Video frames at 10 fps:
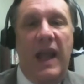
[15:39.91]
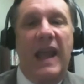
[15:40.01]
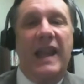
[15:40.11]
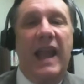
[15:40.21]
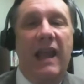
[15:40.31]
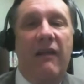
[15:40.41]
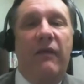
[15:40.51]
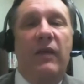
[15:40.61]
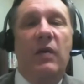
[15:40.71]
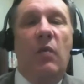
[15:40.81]
And
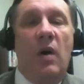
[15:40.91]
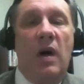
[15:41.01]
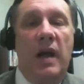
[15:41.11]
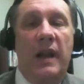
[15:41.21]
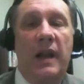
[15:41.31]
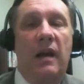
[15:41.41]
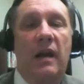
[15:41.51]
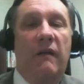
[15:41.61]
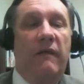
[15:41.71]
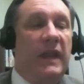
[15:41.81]
every one
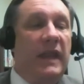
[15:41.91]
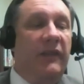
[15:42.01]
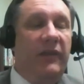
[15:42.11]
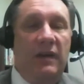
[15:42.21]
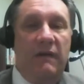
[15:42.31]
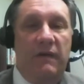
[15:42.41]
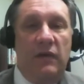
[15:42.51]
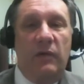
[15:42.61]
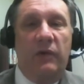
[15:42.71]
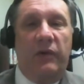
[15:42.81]
of these
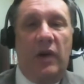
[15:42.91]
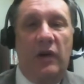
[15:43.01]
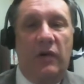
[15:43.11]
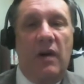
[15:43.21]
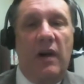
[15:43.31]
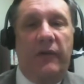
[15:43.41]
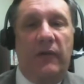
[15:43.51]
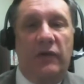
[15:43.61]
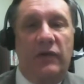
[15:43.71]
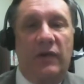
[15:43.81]
individuals on your
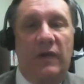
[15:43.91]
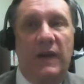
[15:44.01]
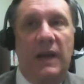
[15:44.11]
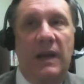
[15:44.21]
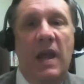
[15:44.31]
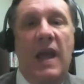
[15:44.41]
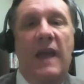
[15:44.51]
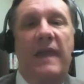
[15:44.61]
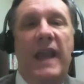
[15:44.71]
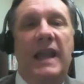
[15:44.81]
cross-functional team,
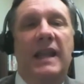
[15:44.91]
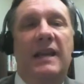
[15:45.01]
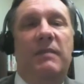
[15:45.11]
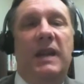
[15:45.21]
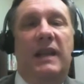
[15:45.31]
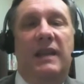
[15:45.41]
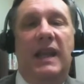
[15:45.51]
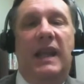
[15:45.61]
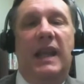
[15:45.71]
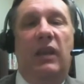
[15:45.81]
they need to be
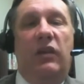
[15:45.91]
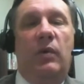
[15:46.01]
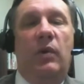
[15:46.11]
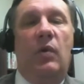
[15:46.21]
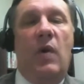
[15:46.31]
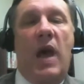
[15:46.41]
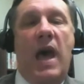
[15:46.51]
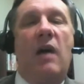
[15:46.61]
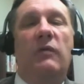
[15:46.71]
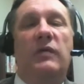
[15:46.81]
thinking through
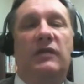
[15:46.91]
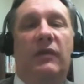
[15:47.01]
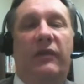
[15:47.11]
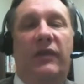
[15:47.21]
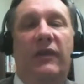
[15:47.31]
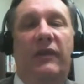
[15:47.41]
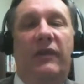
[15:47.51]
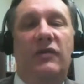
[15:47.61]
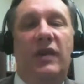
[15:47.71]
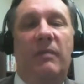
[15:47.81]
how digital
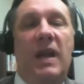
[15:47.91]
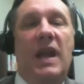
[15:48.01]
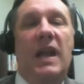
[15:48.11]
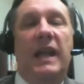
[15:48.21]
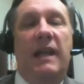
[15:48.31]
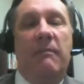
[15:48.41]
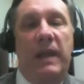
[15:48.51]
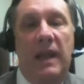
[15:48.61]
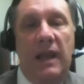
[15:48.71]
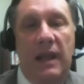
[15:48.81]
citizenship can
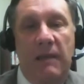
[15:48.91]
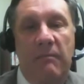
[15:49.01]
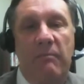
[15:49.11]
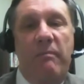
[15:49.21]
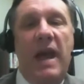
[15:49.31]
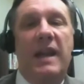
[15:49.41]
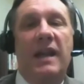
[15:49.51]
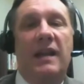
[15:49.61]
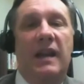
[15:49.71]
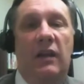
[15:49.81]
be
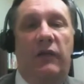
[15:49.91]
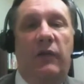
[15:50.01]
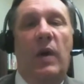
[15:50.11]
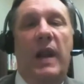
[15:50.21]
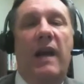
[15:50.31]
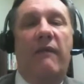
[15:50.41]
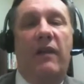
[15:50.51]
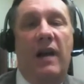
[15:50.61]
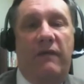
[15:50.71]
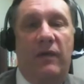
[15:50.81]
embedded into
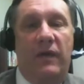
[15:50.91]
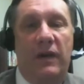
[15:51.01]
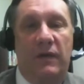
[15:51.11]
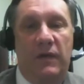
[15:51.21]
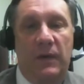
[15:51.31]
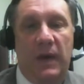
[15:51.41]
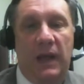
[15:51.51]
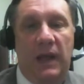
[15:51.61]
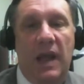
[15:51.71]
whatever effort they're doing.